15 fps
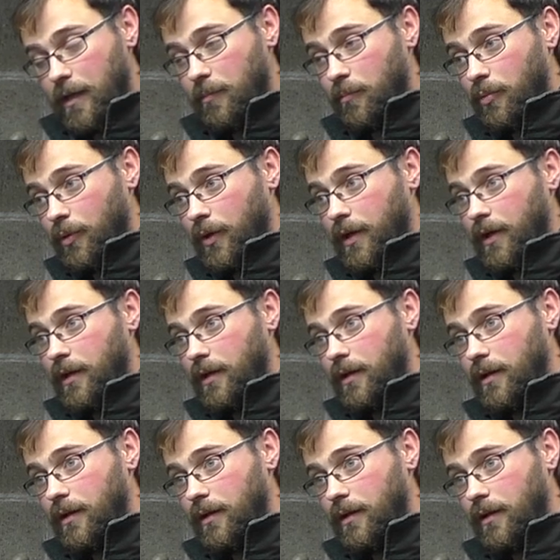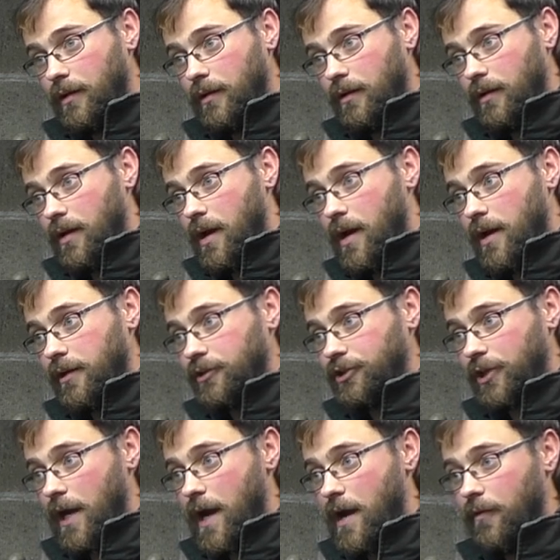input uh,
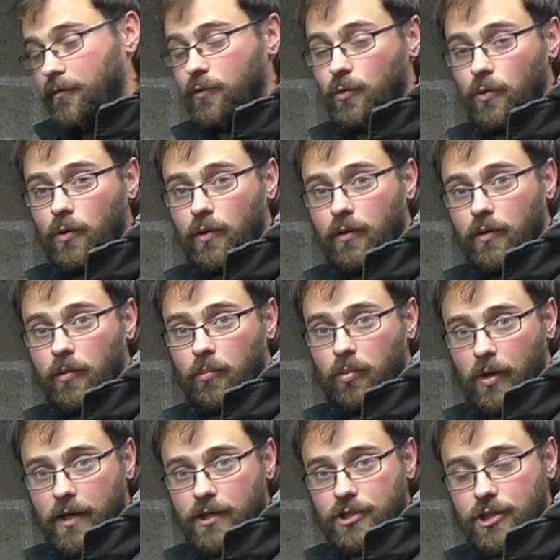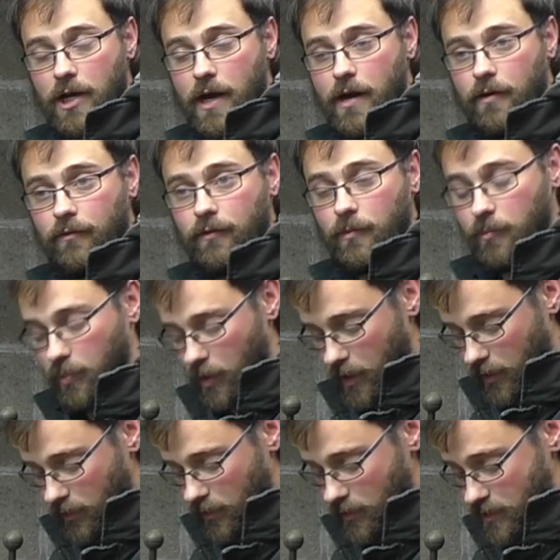shaft or the brake shaft,
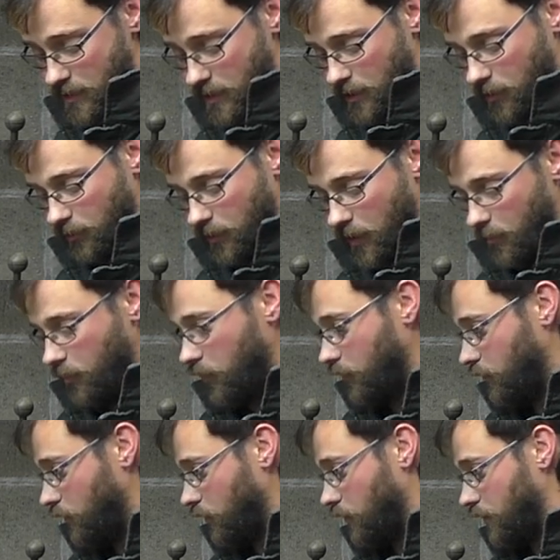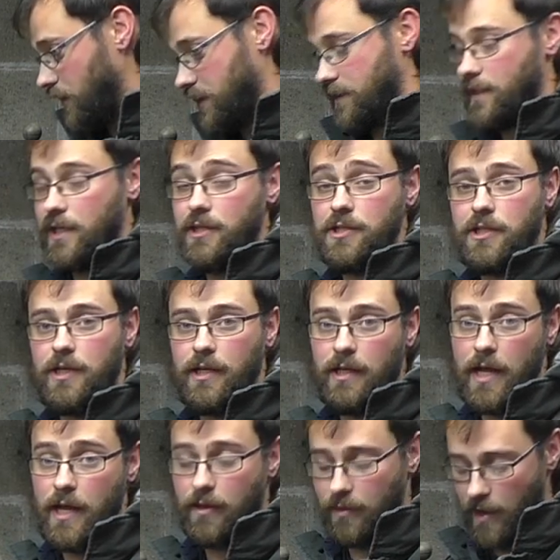but the seal number for these inch and
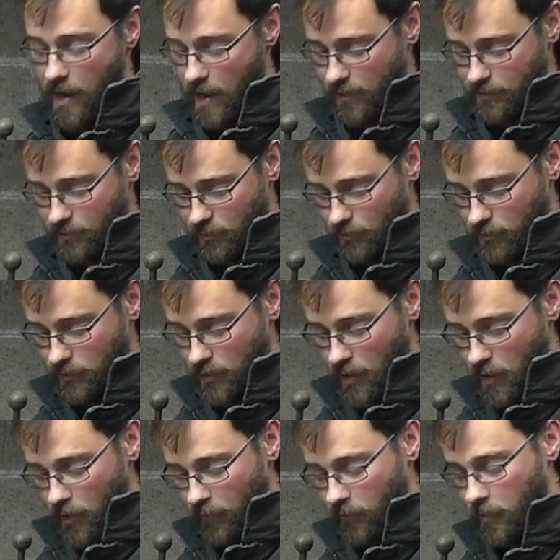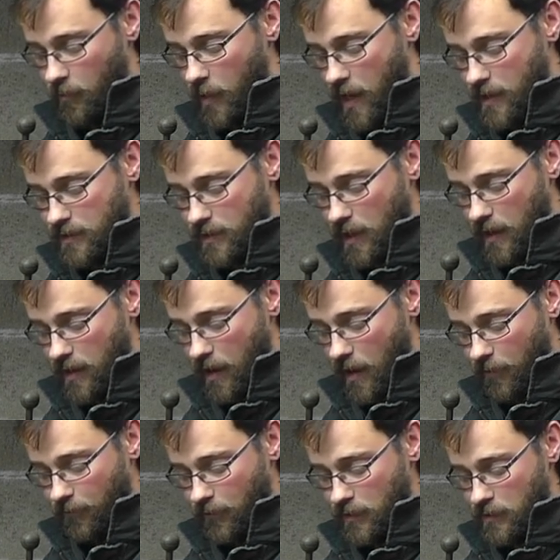an eighth axles from
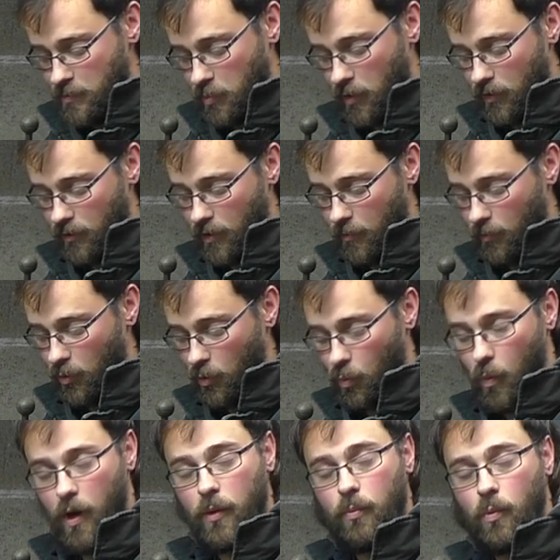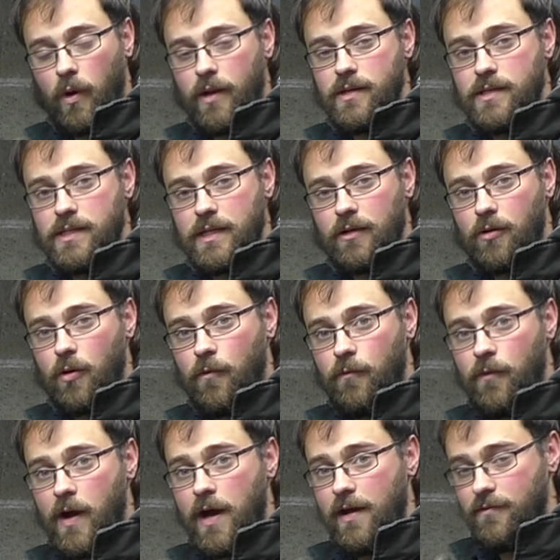SKF is part number
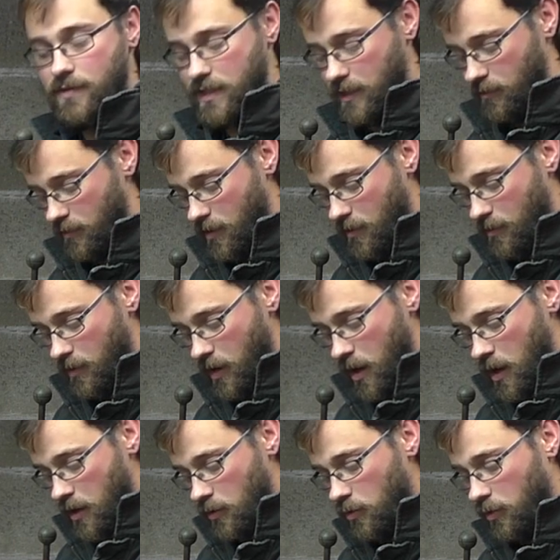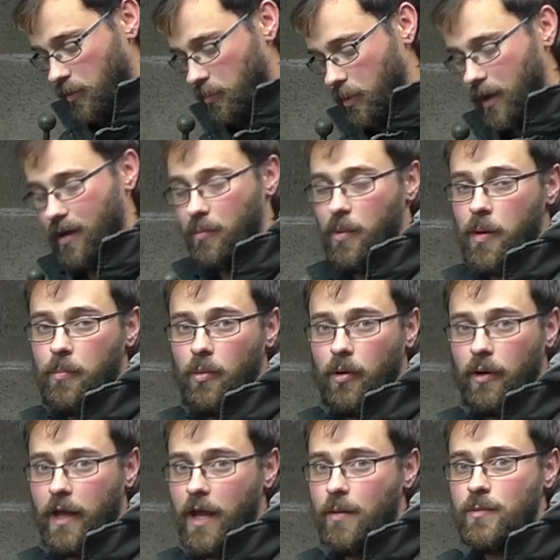11050. You can pick them up
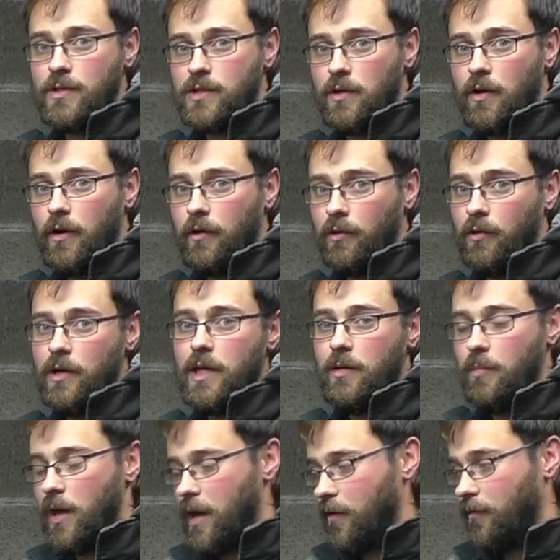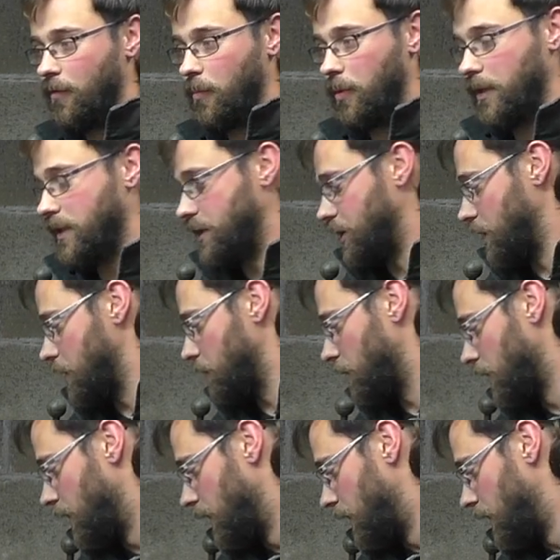on Amazon or eBay for pretty cheap.